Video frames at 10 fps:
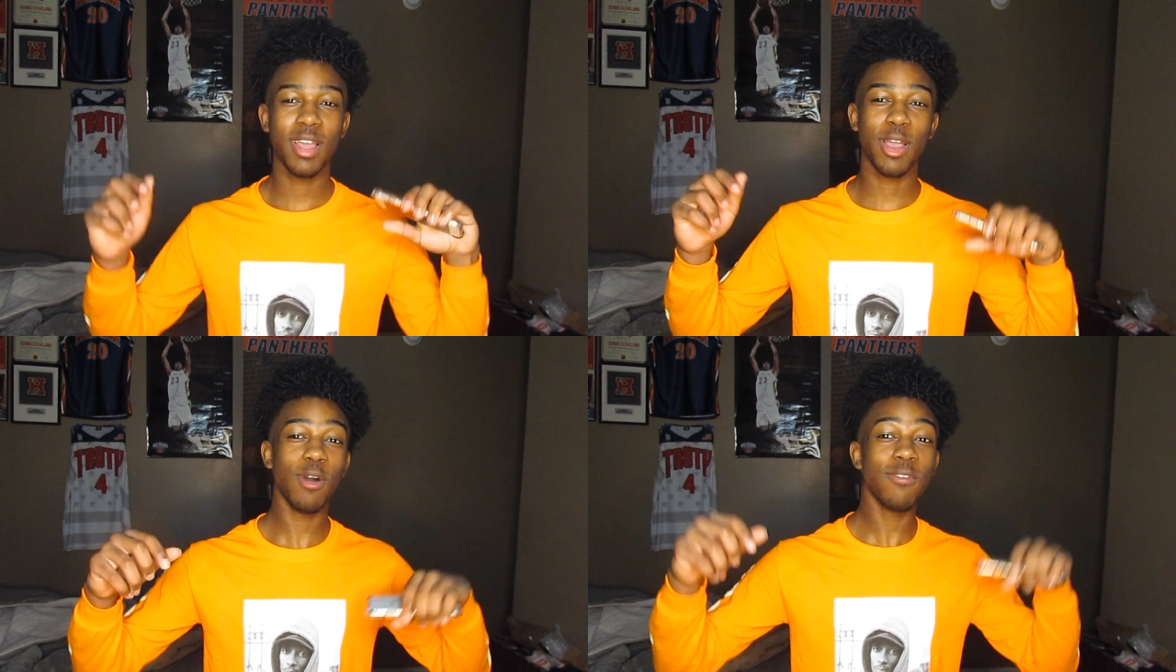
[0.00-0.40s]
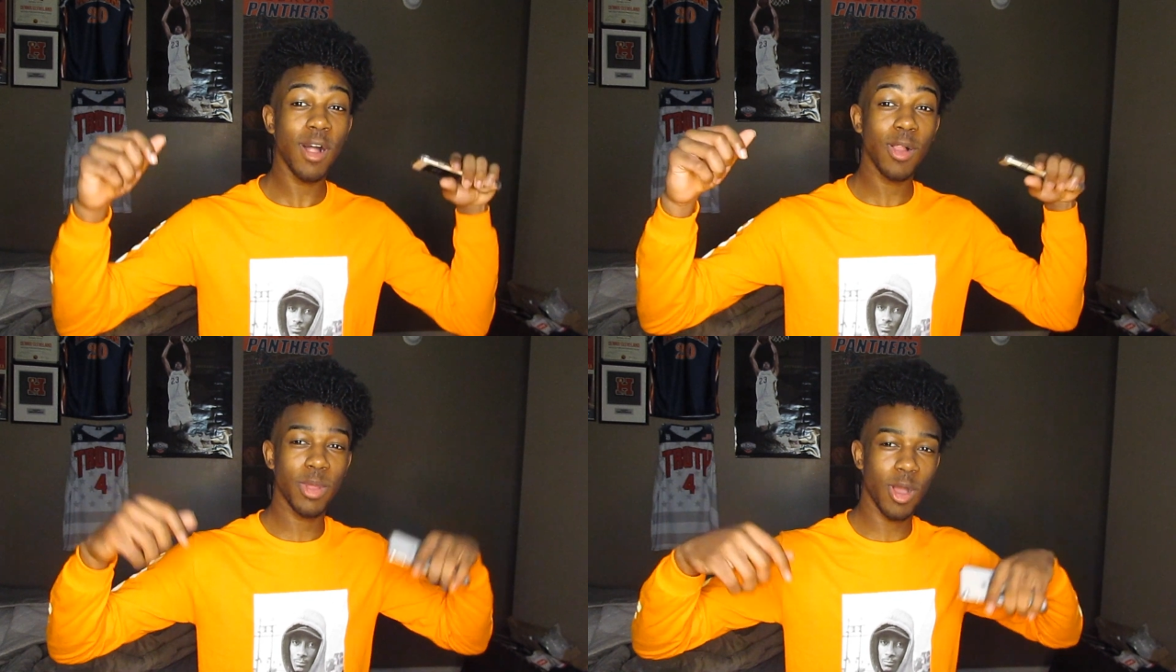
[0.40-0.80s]
Go
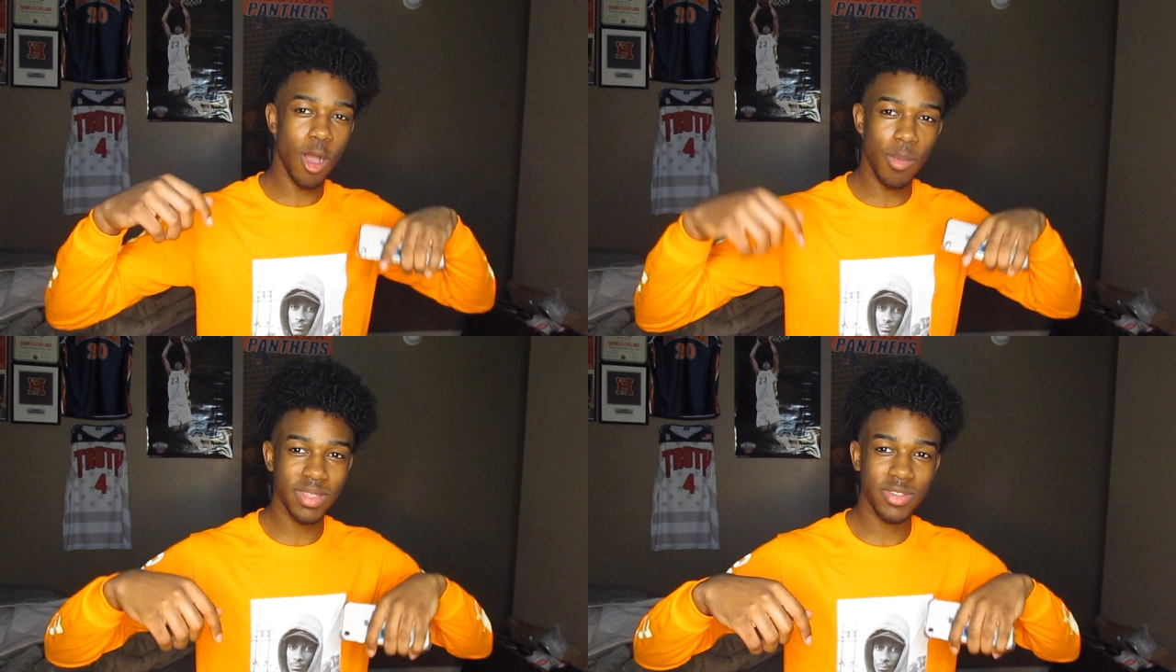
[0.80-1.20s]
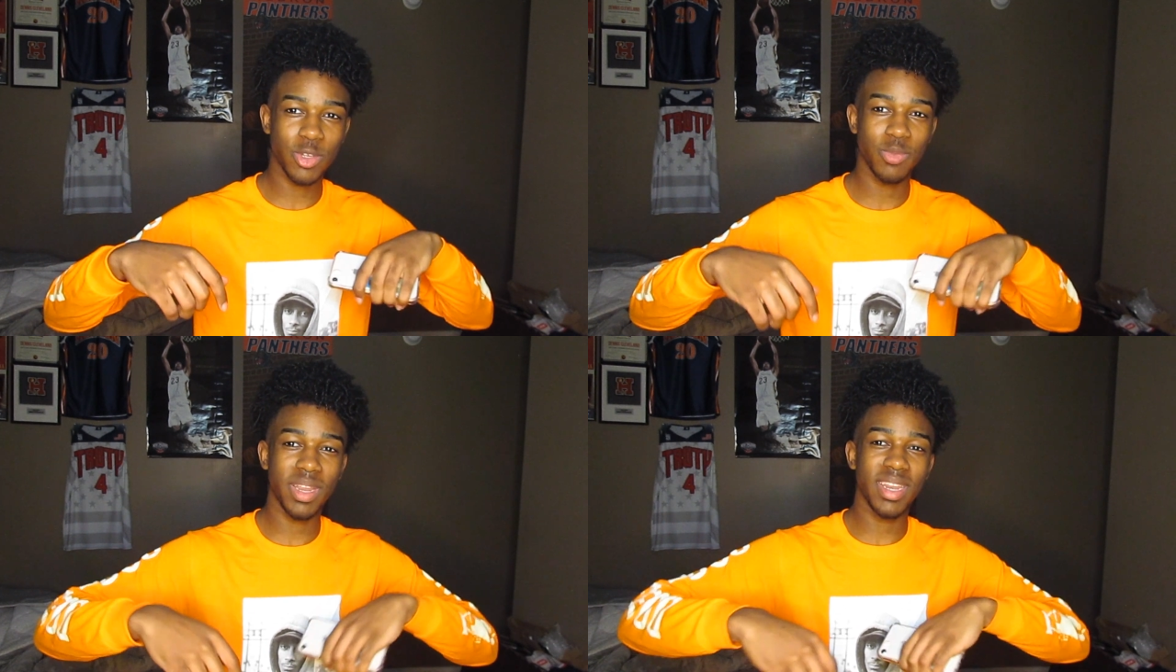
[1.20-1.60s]
follow me on all my
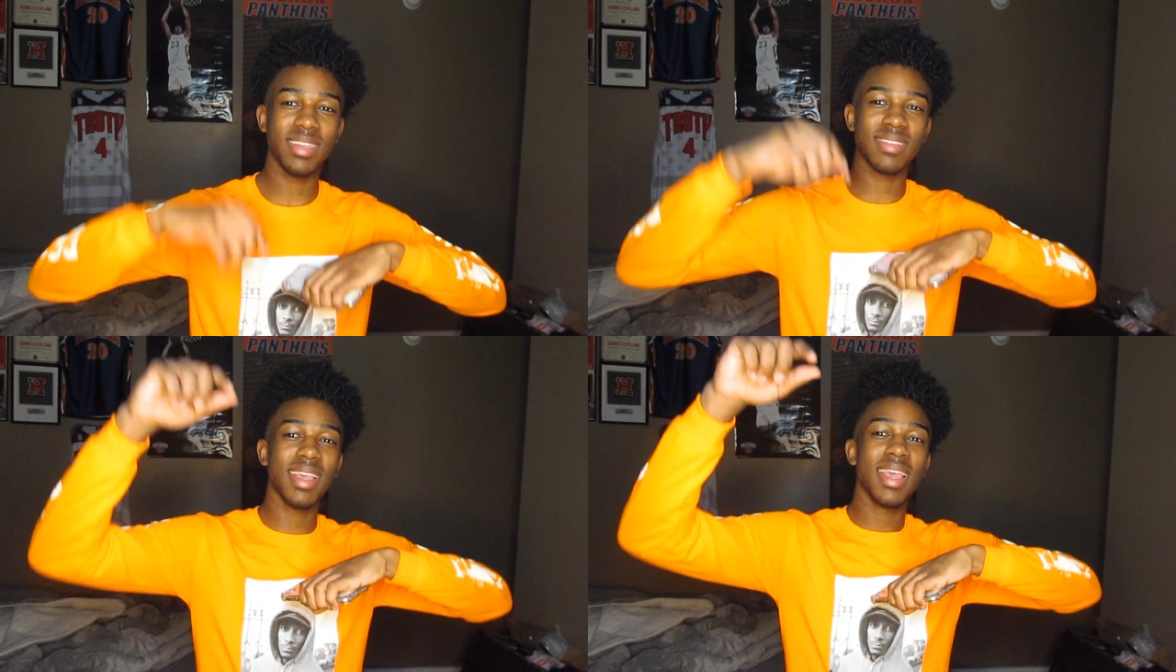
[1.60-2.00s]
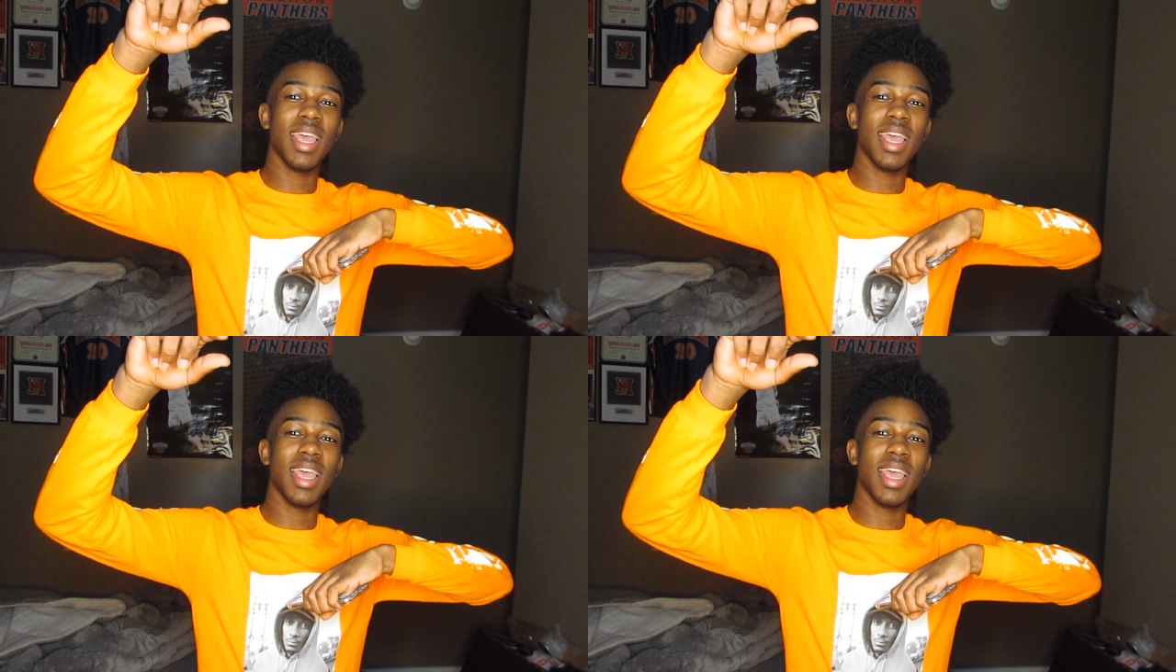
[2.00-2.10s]
social medias.